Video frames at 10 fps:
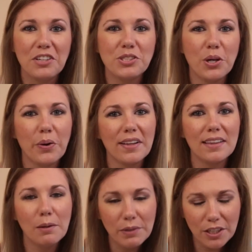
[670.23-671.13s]
So
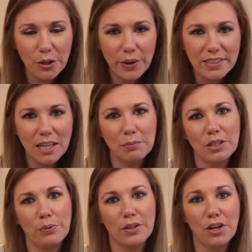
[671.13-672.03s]
let me know down
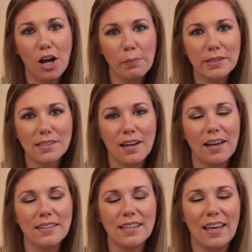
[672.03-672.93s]
below in the comments
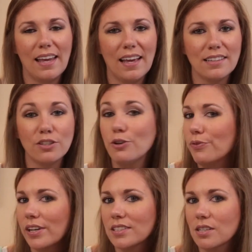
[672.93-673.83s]
guys and
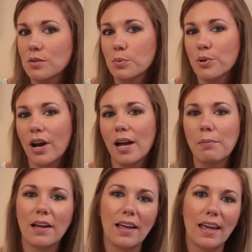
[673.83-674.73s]
don't forget to
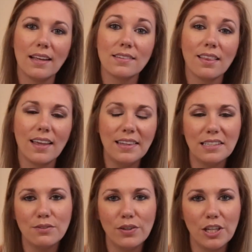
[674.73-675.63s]
subscribe and like
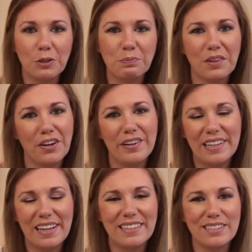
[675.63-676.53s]
this video.
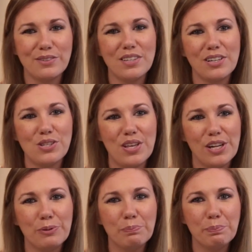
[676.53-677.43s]
Alright guys, I will talk to you later.